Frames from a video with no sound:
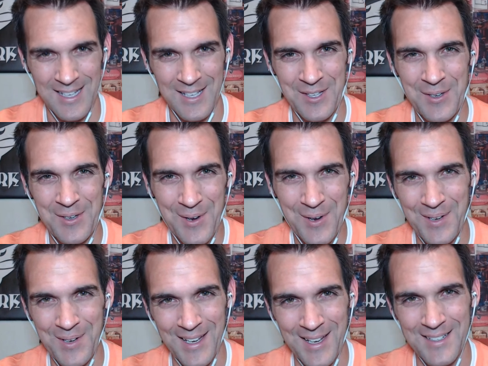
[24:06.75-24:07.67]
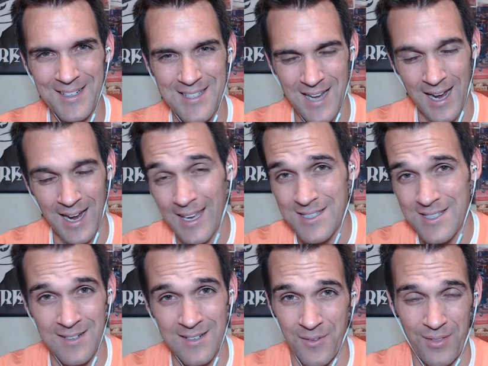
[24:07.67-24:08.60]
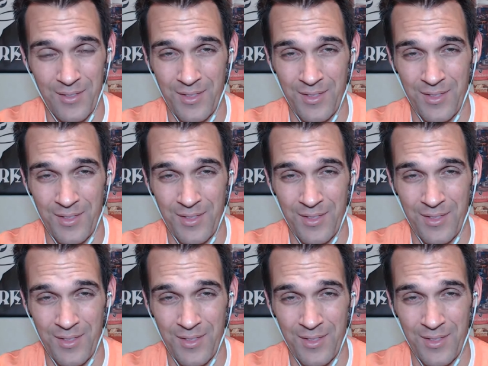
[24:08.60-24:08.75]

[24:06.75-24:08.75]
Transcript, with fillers: Like you don't get to this, I guess in a